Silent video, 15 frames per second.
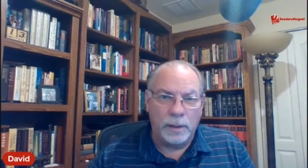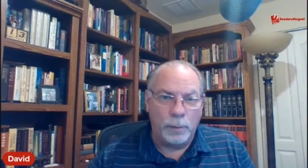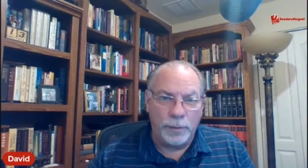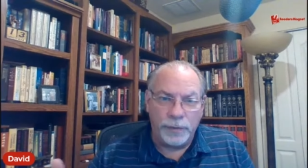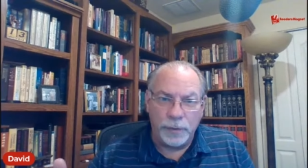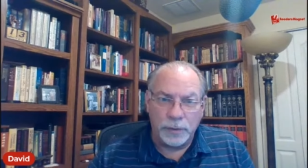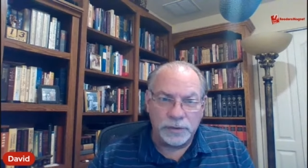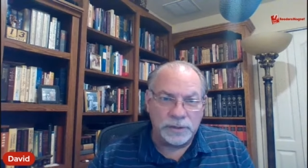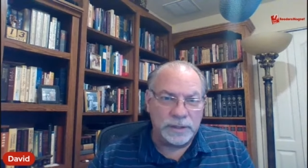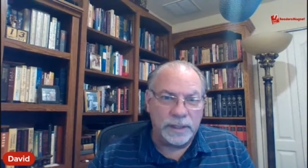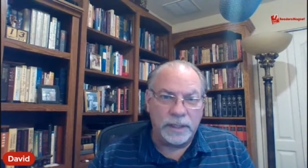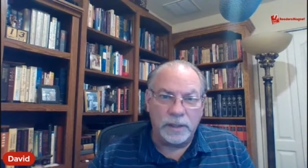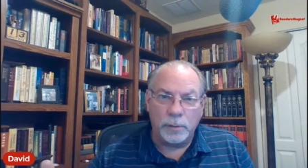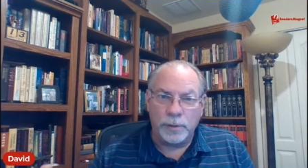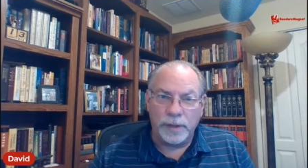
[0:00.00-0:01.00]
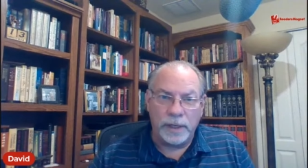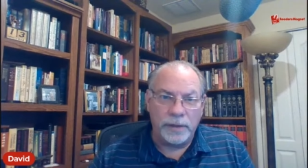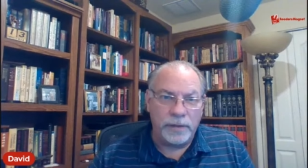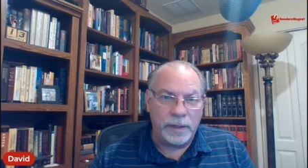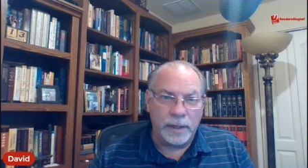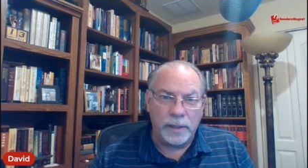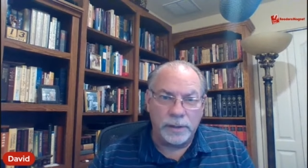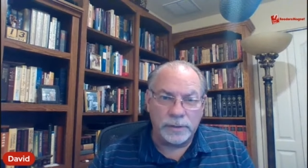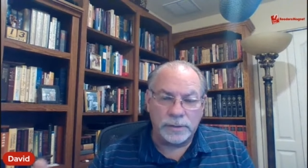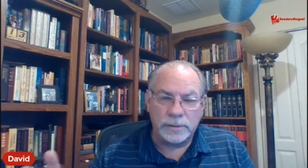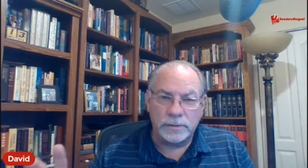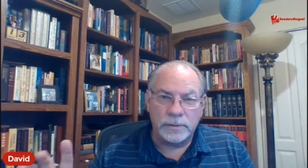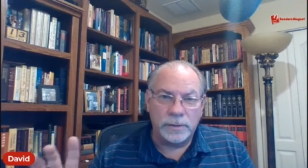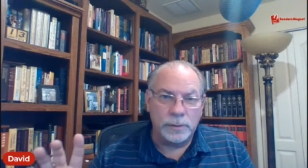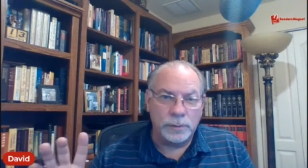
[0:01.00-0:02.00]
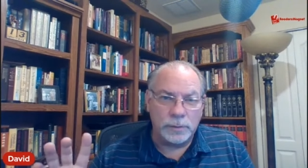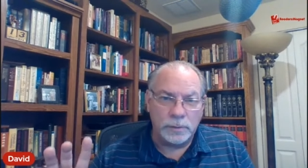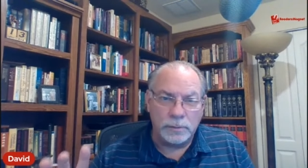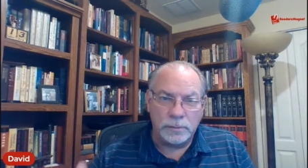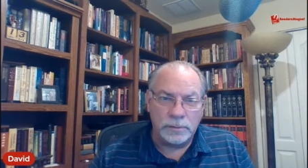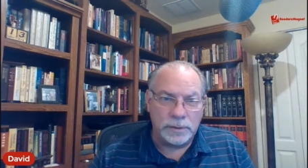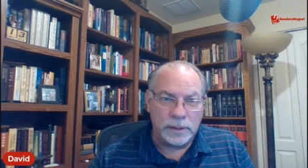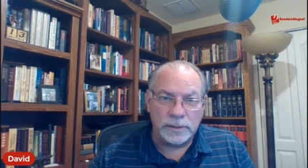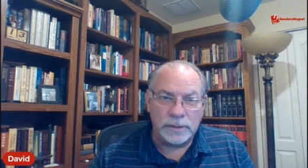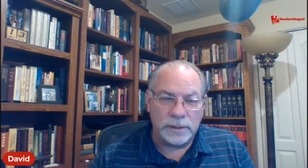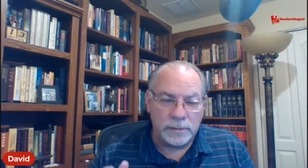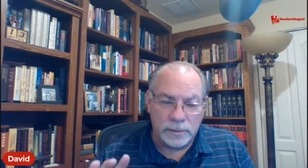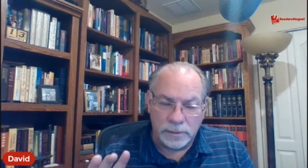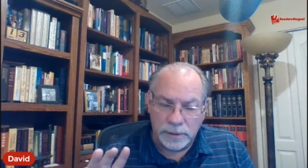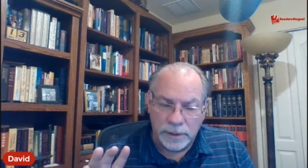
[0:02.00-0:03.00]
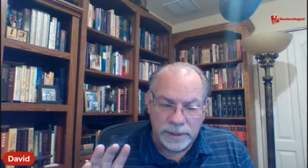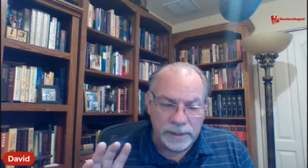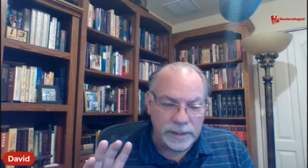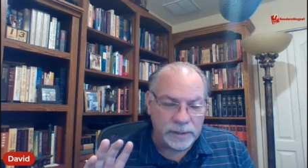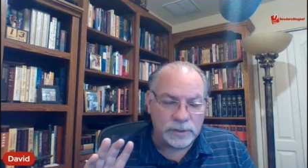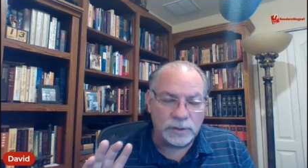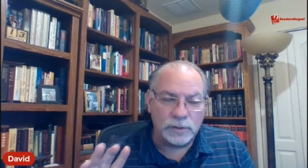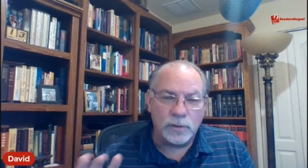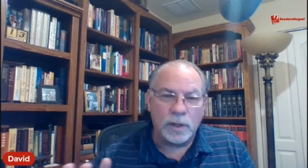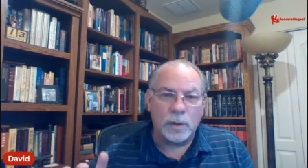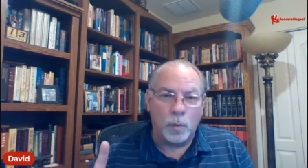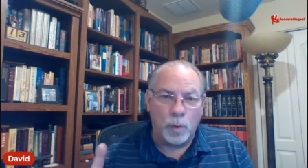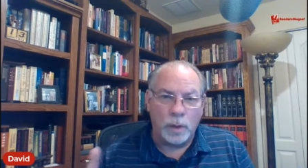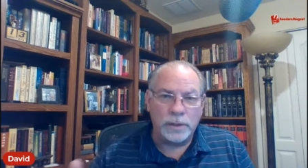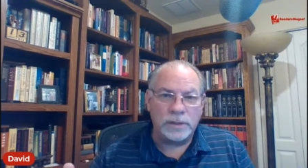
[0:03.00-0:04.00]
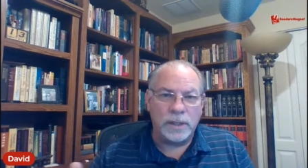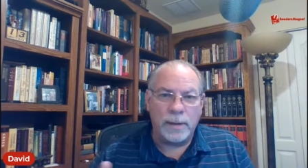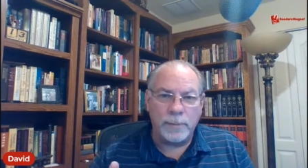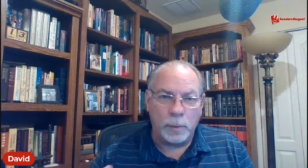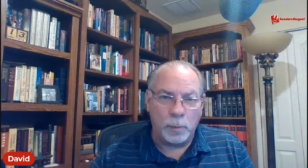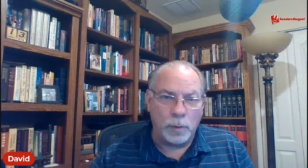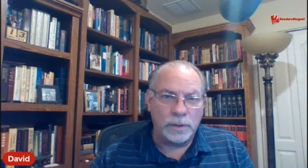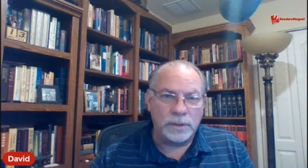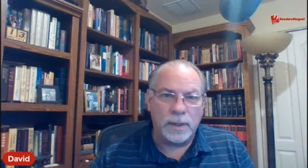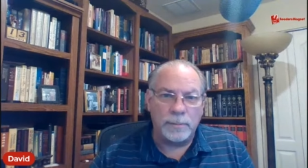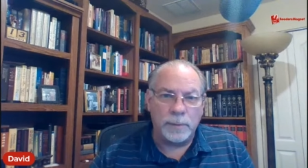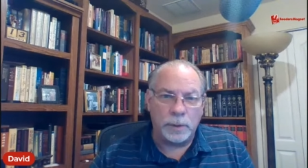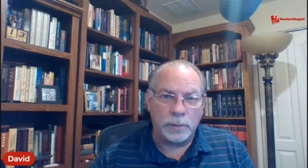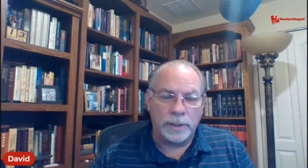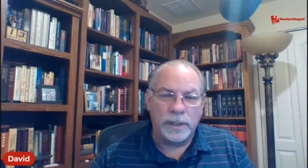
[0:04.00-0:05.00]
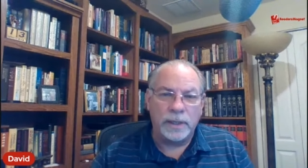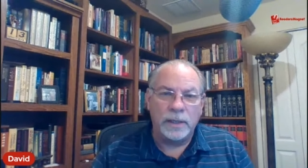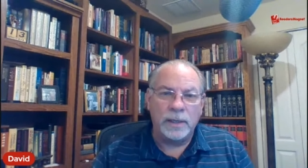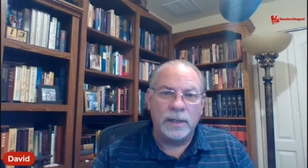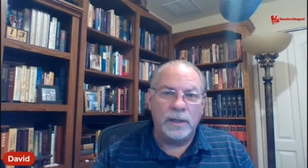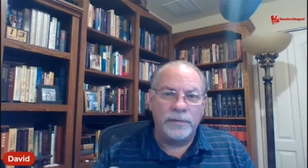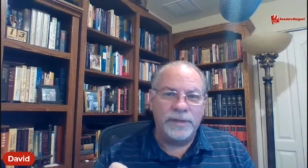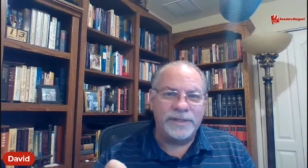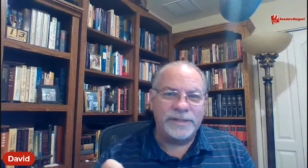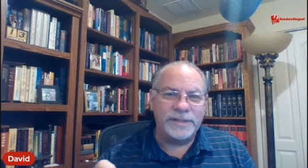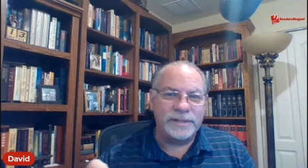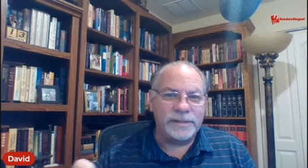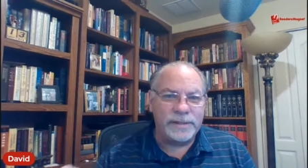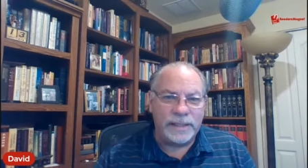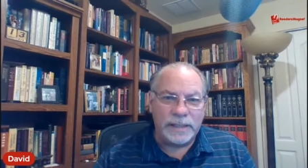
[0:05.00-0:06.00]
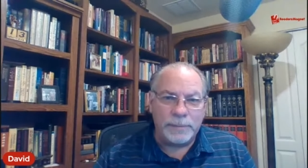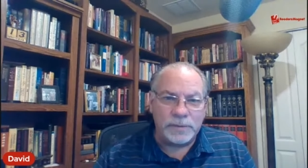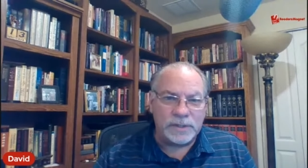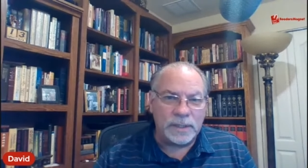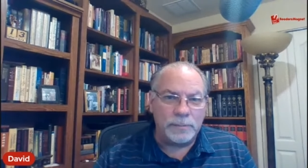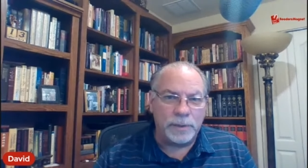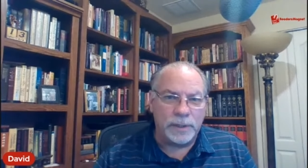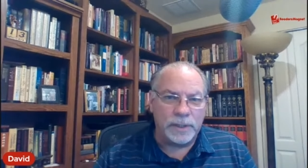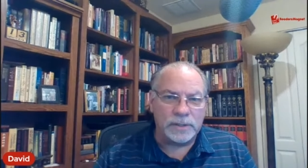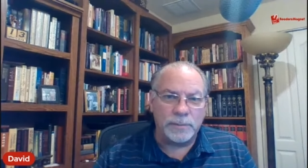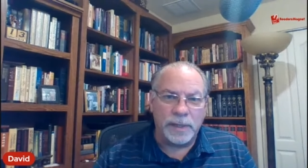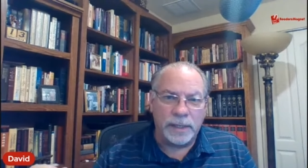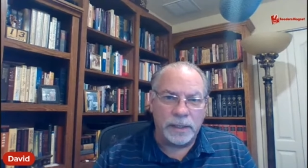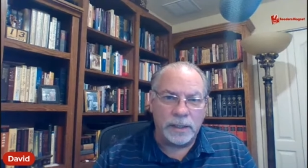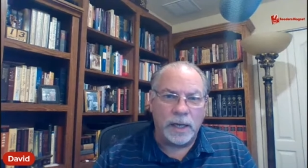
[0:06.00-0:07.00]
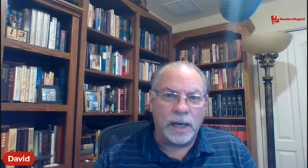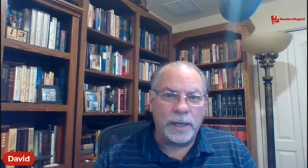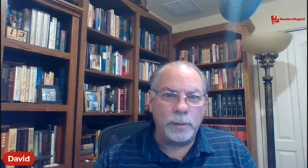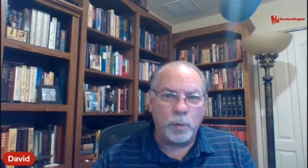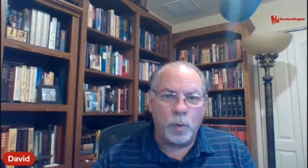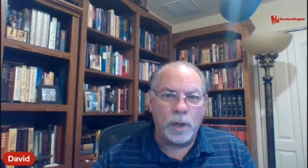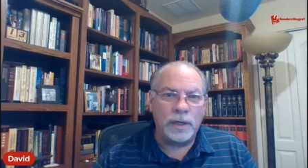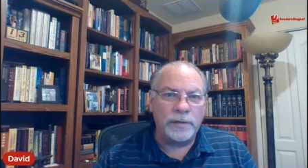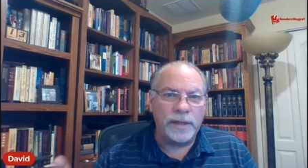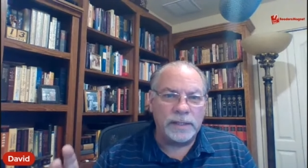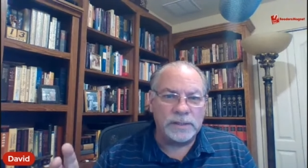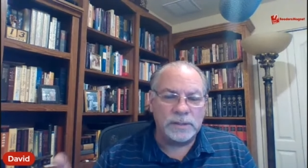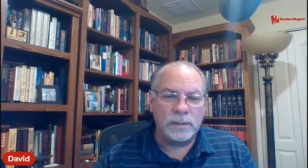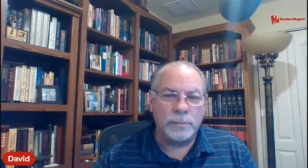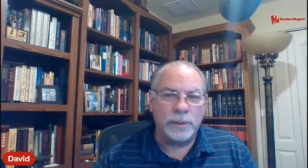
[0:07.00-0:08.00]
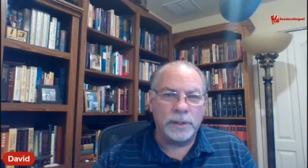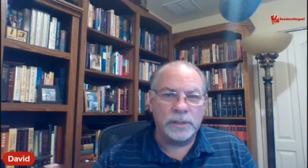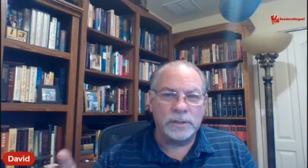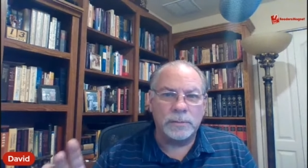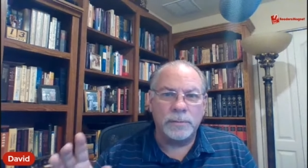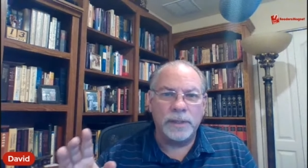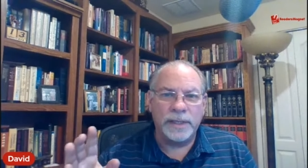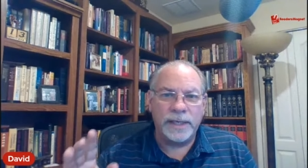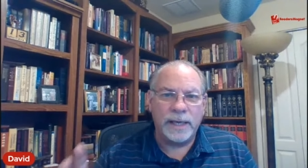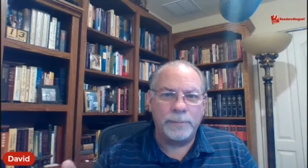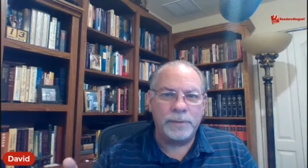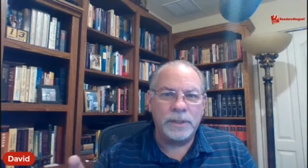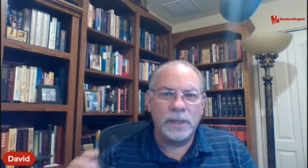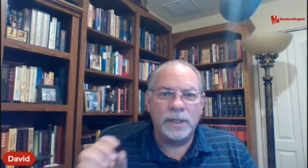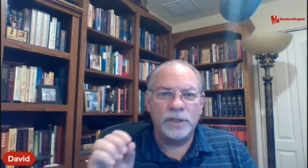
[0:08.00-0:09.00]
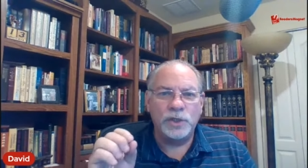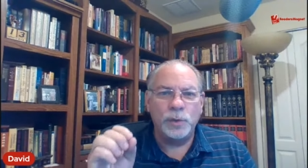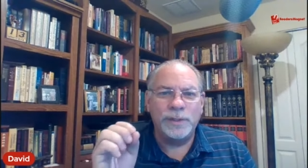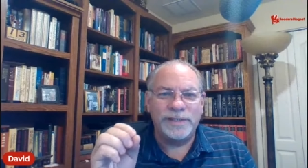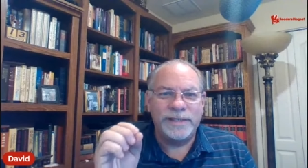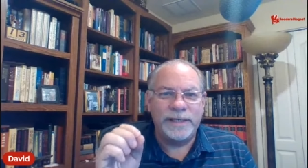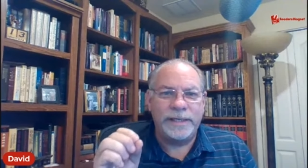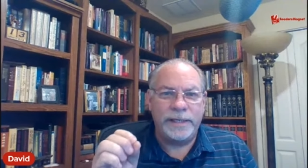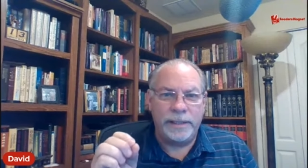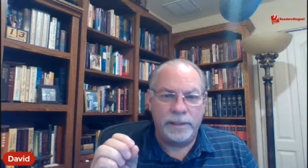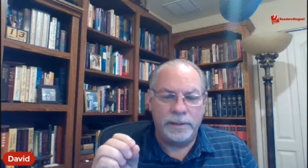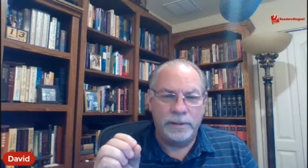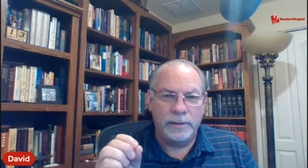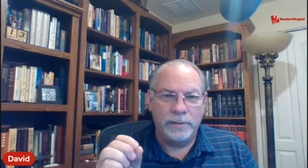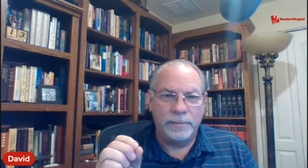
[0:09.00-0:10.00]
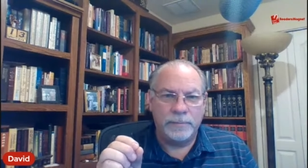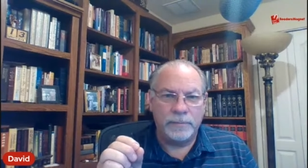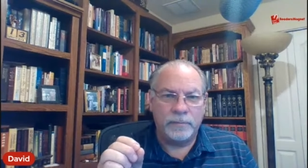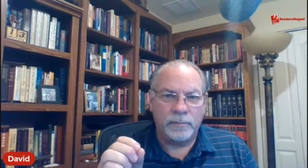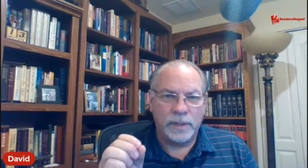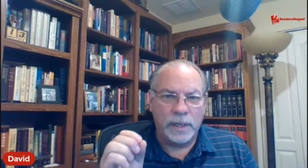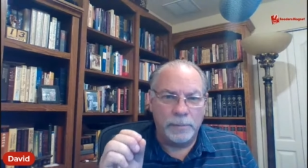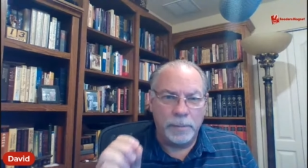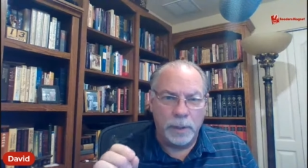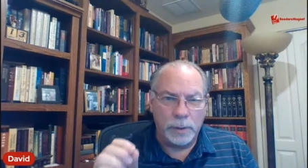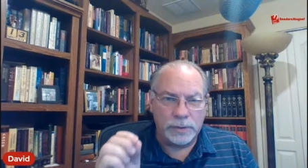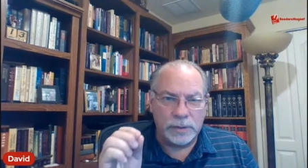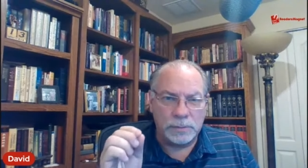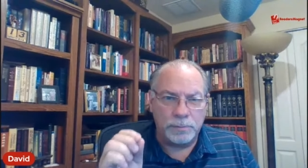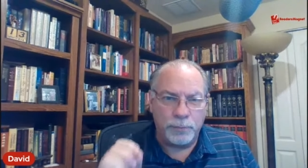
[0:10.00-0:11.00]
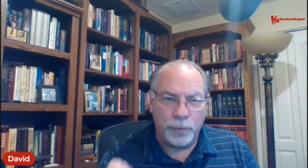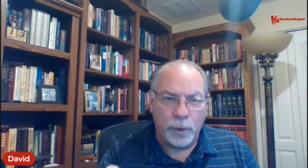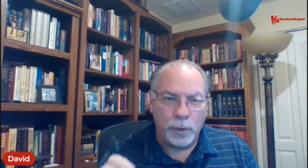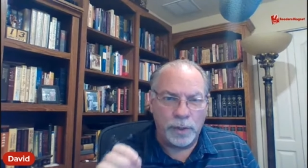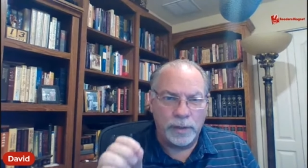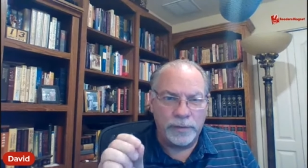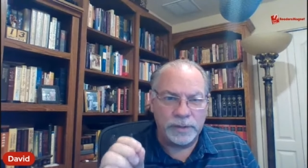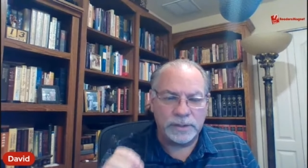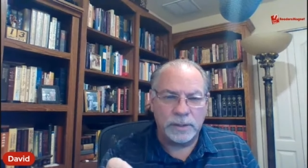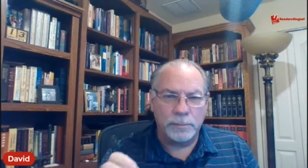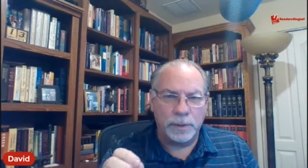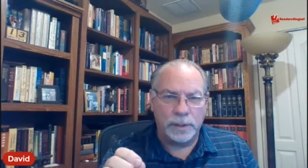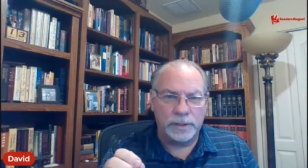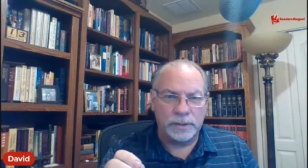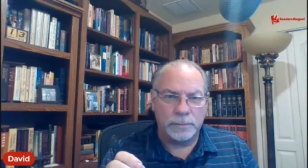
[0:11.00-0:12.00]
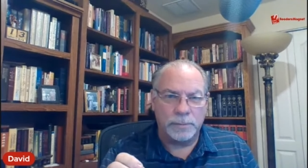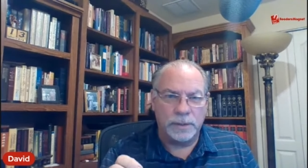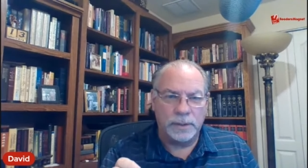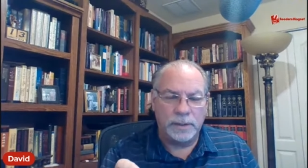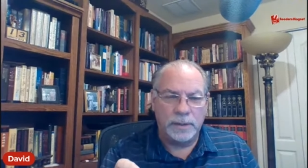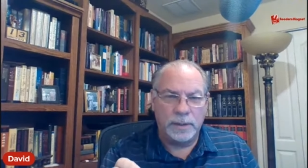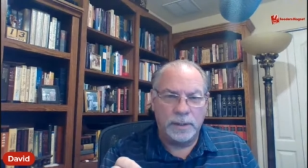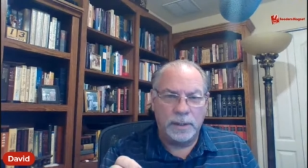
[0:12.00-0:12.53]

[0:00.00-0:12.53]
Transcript: uh, with your sin or with anything else. You just, he is struck one time and one time only. This is deep symbolism, and God wanted that symbolism kept to a T. And Moses broke the symbolism.